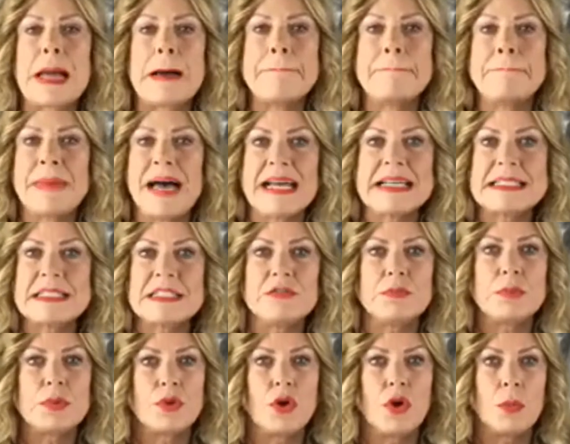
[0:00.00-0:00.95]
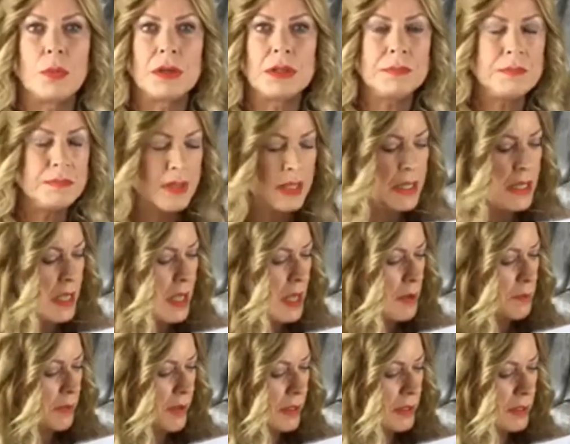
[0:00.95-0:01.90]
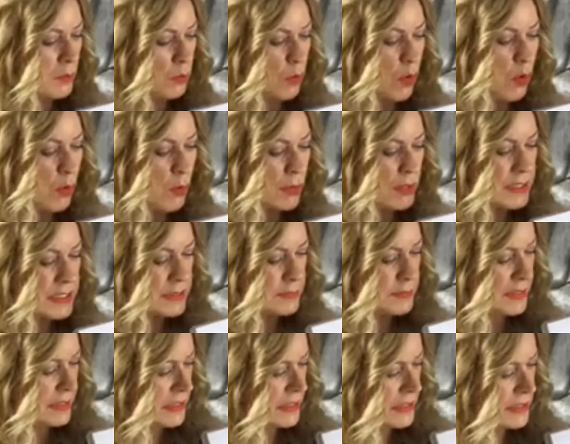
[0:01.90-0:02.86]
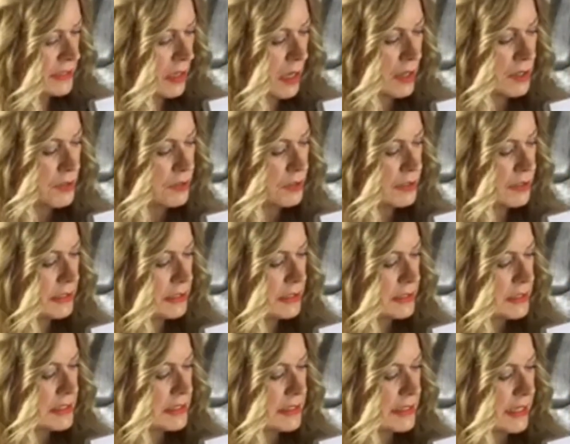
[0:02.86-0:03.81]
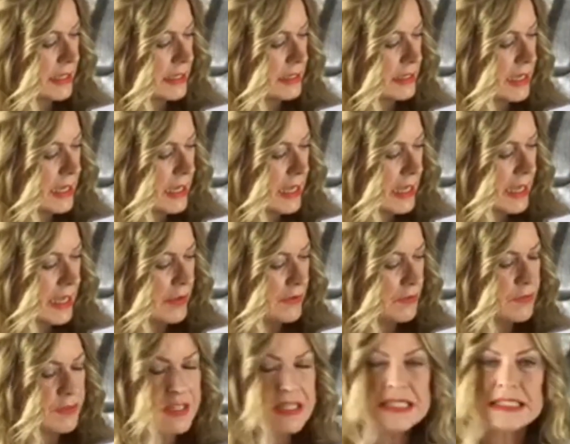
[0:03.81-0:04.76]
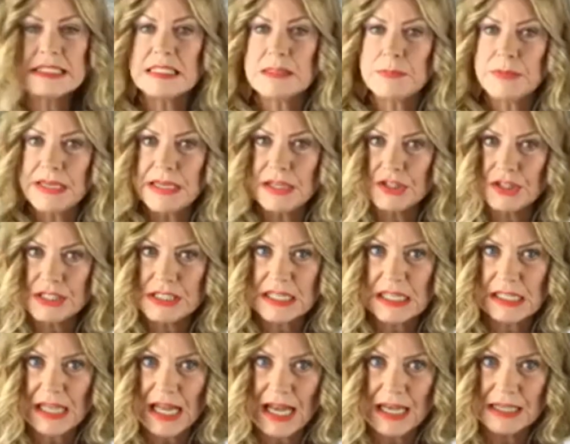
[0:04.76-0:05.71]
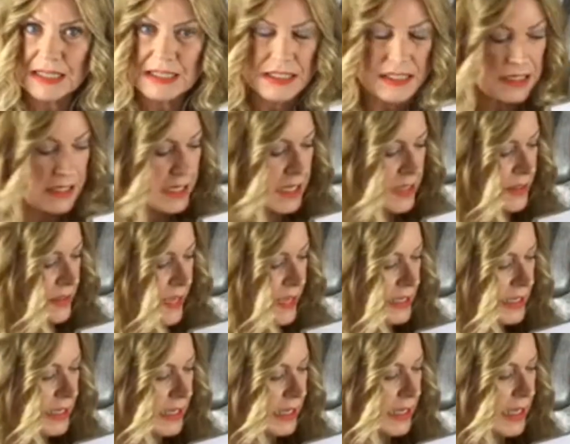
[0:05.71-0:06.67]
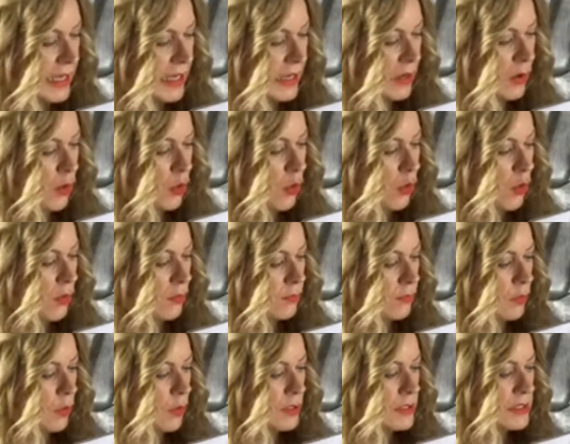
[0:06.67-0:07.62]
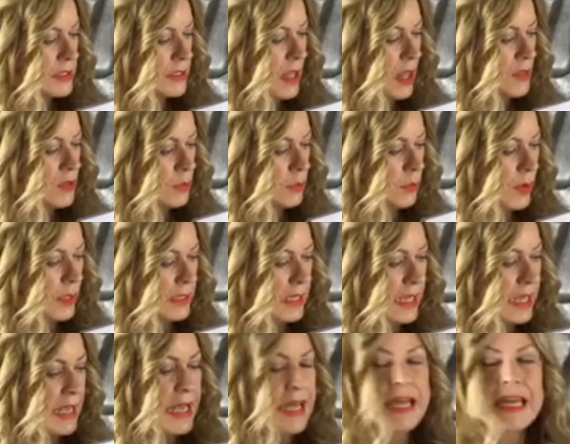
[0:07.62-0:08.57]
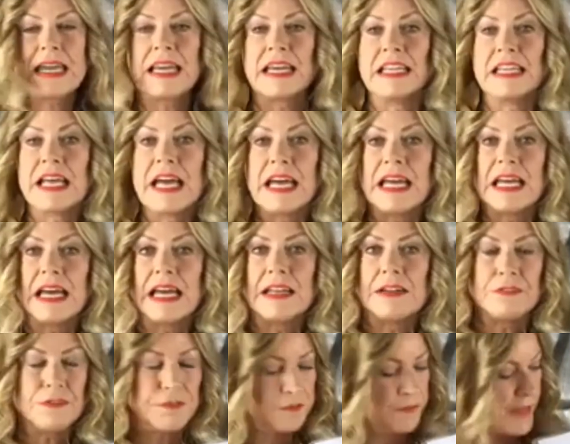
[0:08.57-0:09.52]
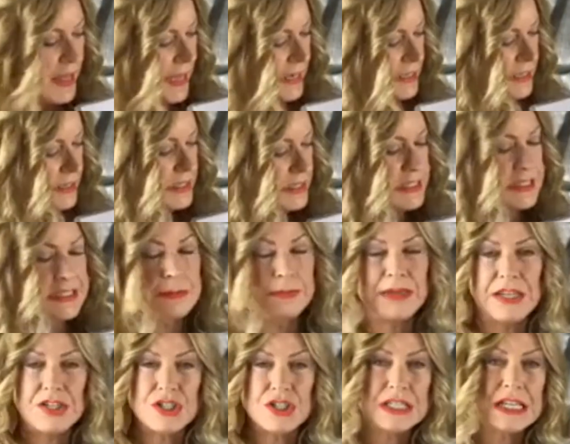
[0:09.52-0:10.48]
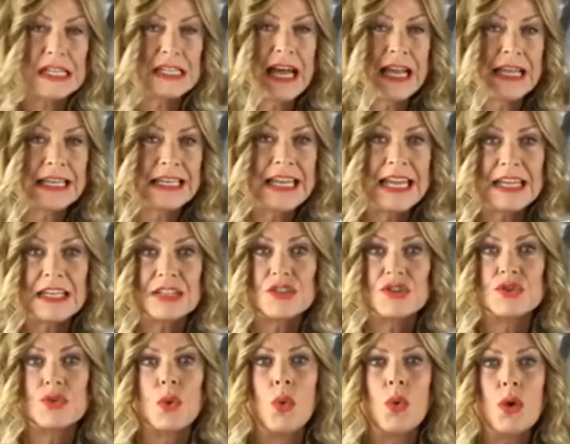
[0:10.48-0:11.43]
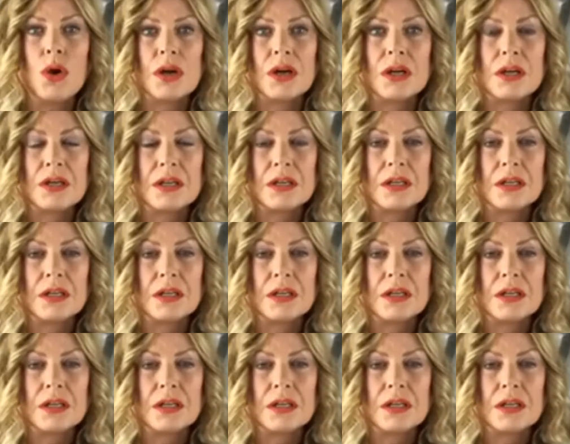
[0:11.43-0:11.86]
massive problem, but what worries me is underneath the skin, if this sebaceous gland can then kick off onto the other one, it can infect the sebaceous gland next door,